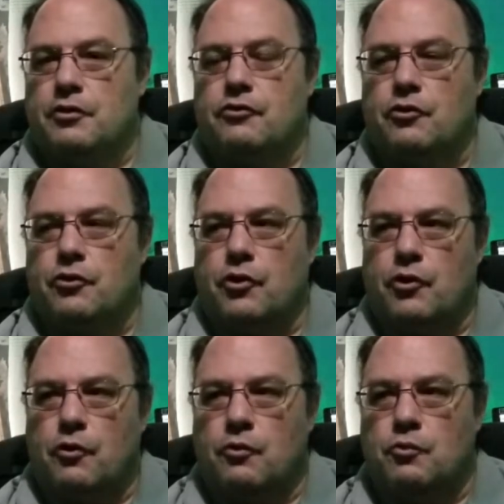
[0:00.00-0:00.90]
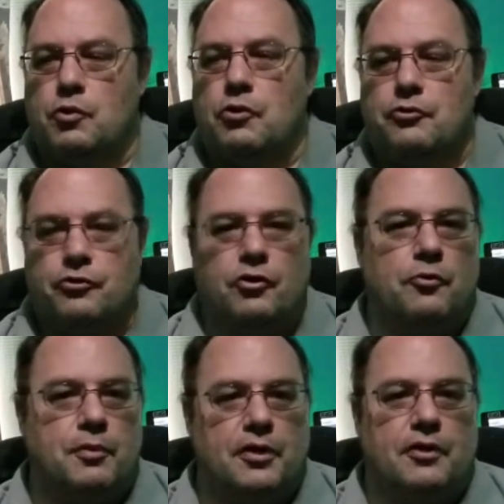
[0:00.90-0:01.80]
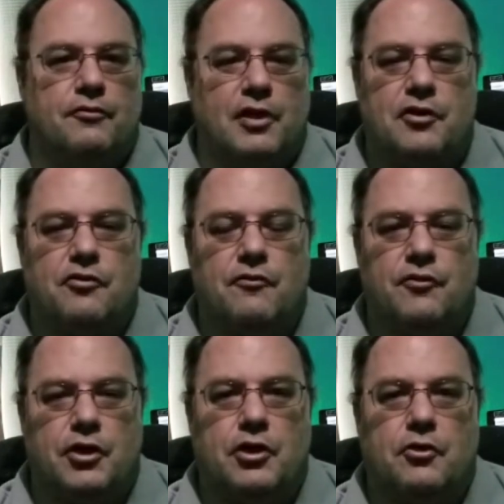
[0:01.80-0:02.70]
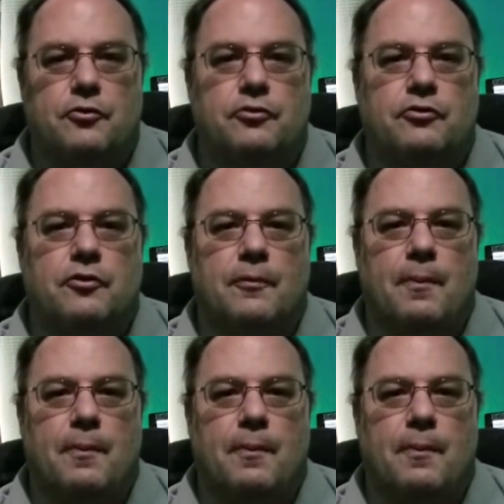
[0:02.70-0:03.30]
So there will still be flight sim videos